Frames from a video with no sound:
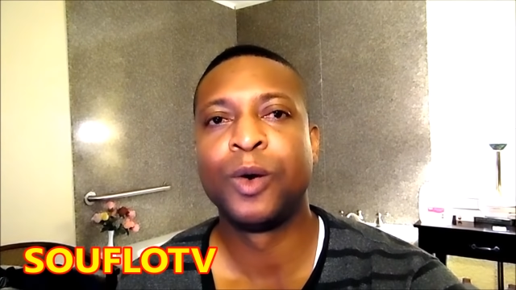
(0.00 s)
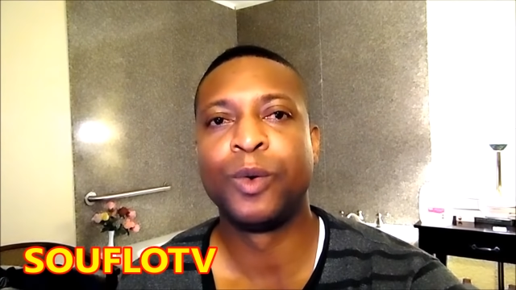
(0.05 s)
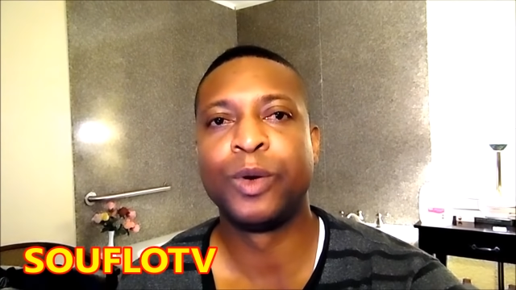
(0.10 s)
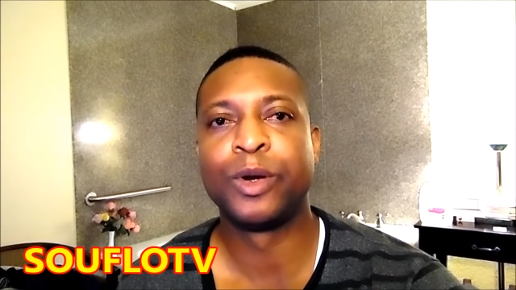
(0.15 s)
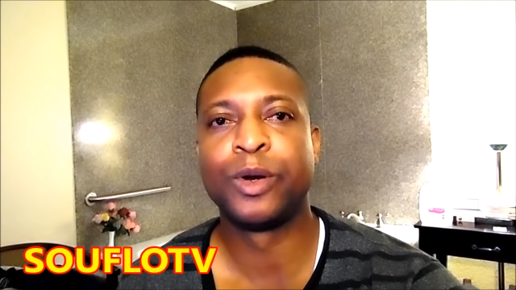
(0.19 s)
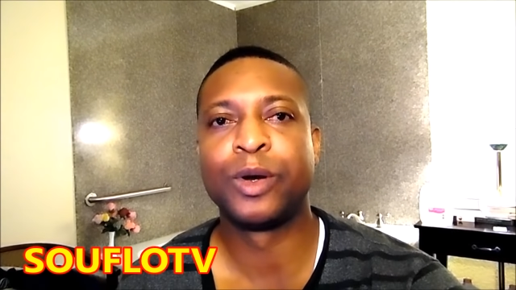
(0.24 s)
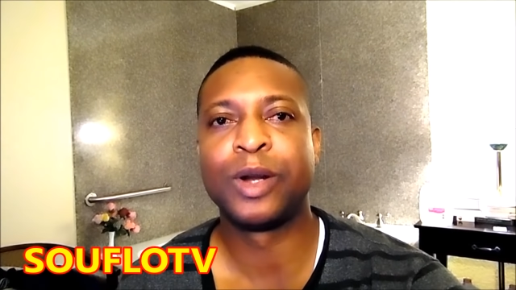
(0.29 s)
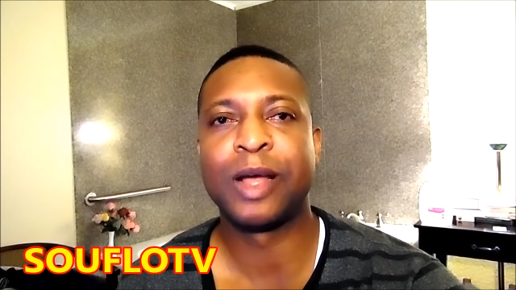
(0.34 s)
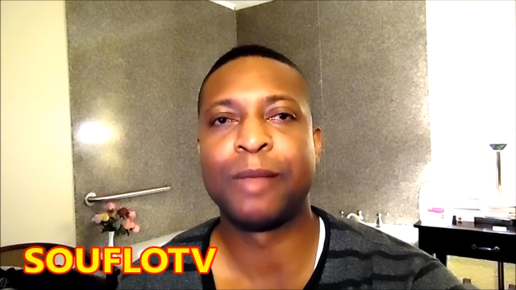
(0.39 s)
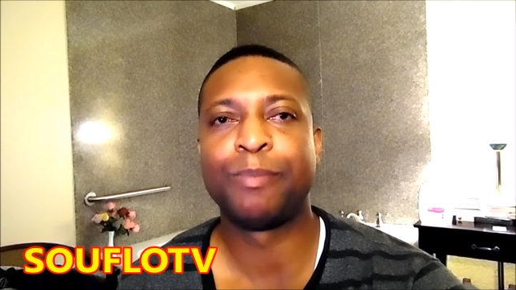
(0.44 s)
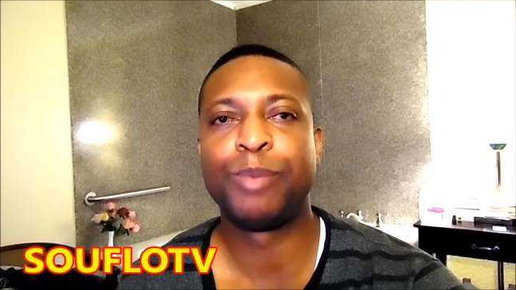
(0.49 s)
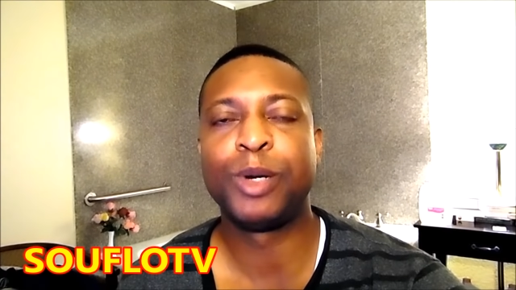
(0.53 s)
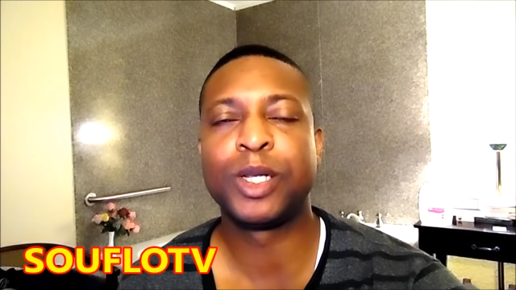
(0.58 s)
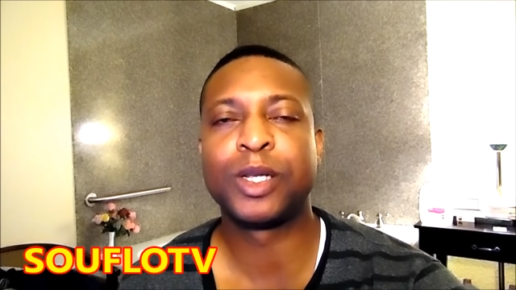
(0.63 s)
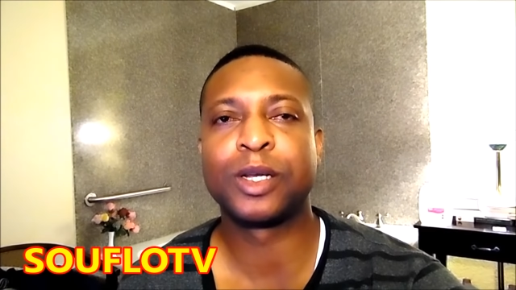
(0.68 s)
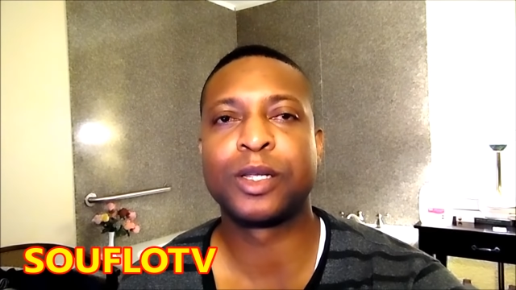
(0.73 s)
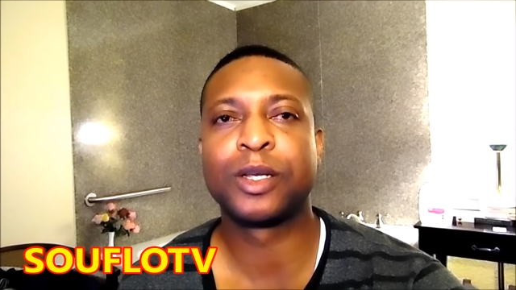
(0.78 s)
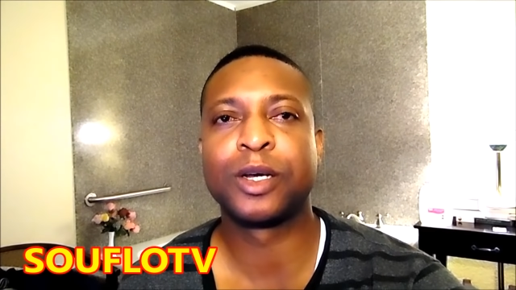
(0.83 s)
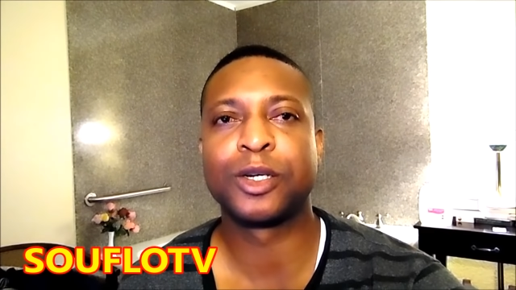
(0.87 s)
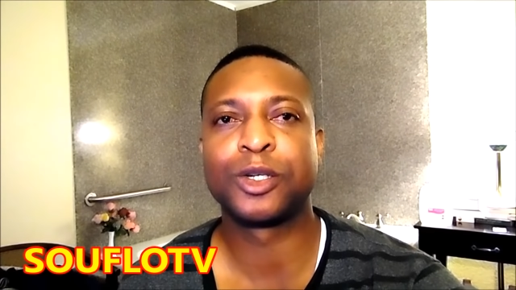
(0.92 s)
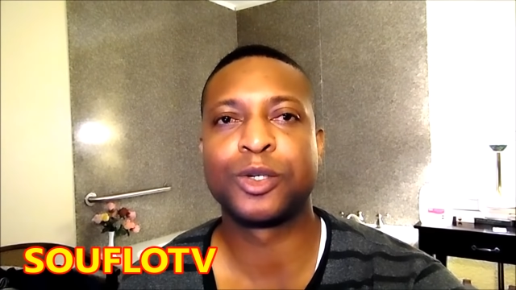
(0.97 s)
We know that
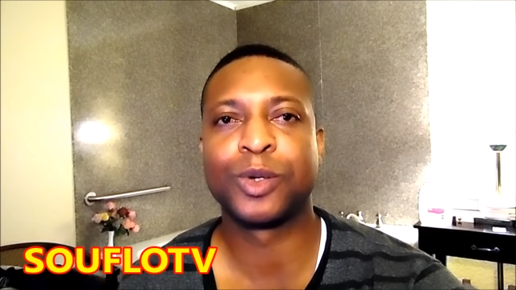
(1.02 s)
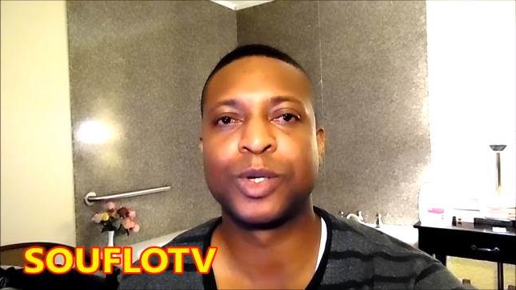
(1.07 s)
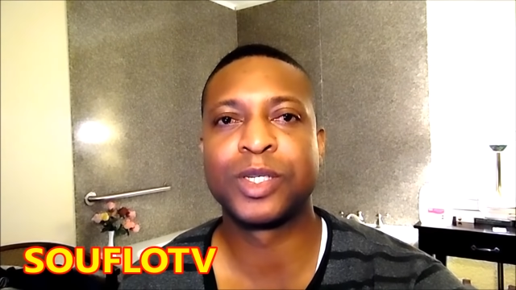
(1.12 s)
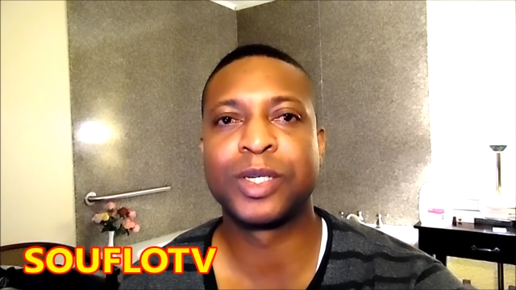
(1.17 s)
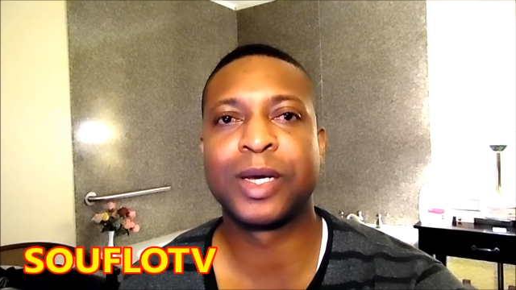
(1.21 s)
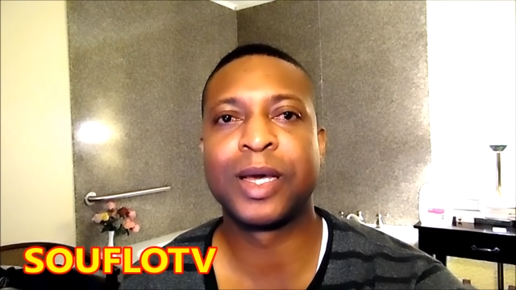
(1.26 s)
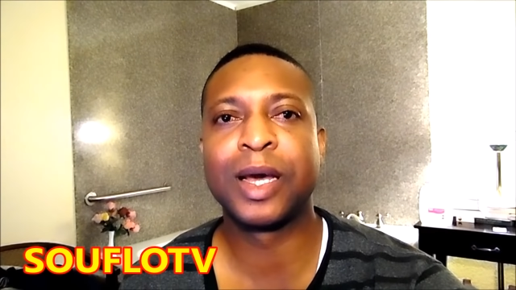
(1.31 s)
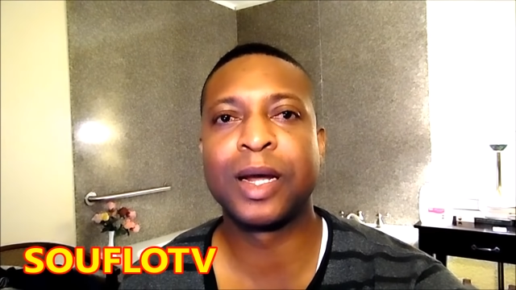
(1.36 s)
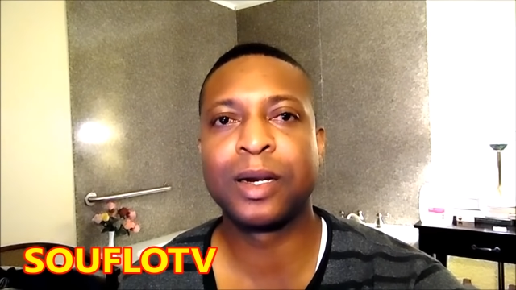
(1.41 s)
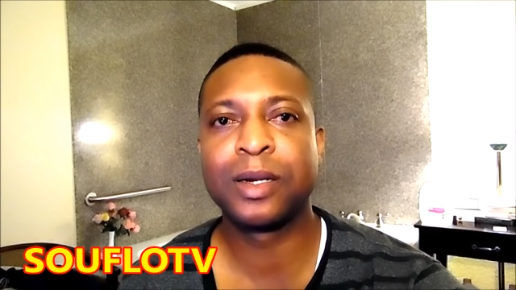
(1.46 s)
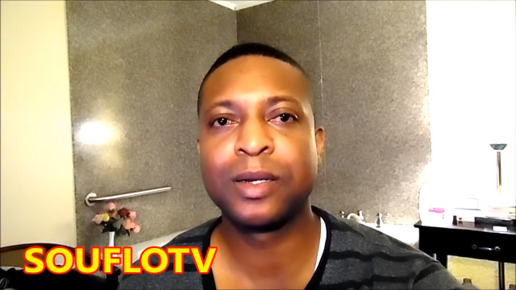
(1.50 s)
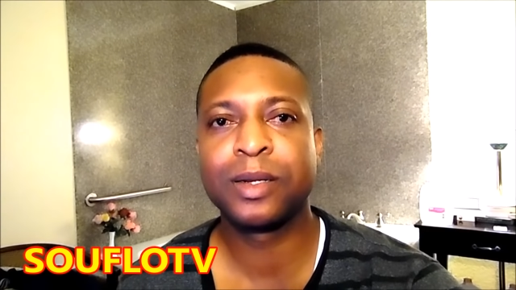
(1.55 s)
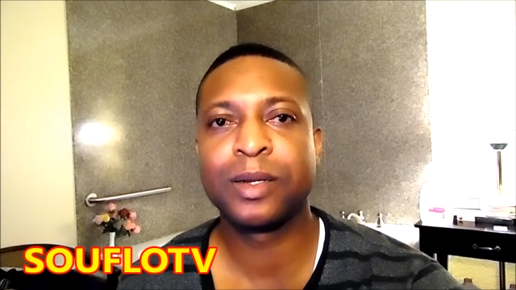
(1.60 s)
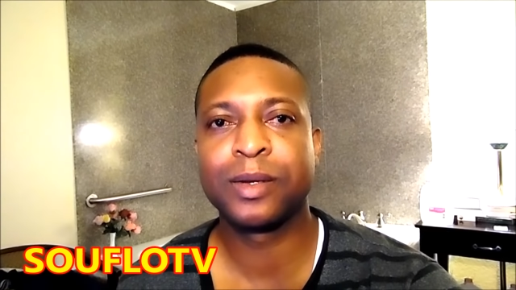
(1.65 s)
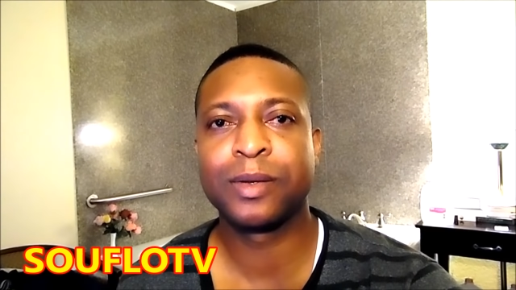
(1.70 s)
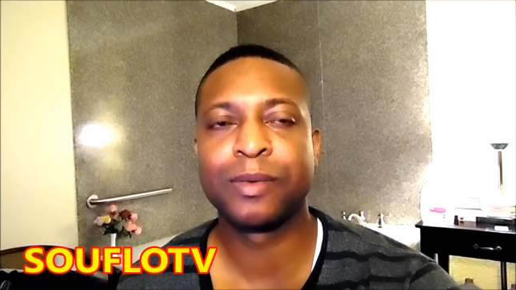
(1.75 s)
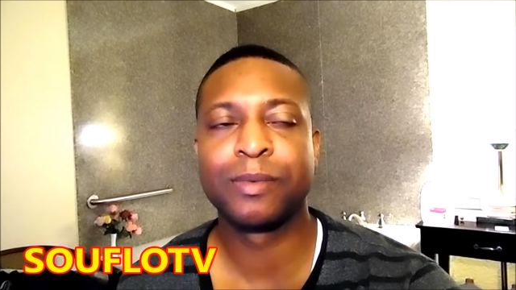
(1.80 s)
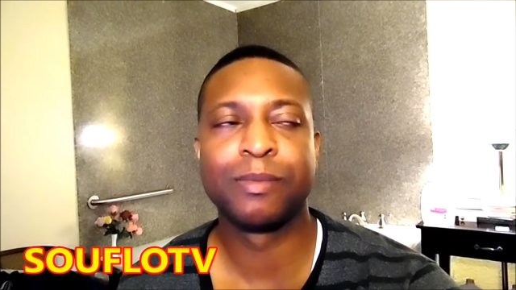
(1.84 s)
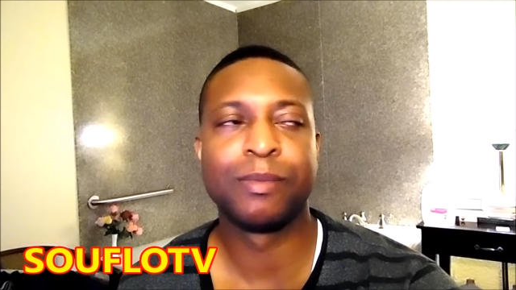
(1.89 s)
Peter Tosh was killed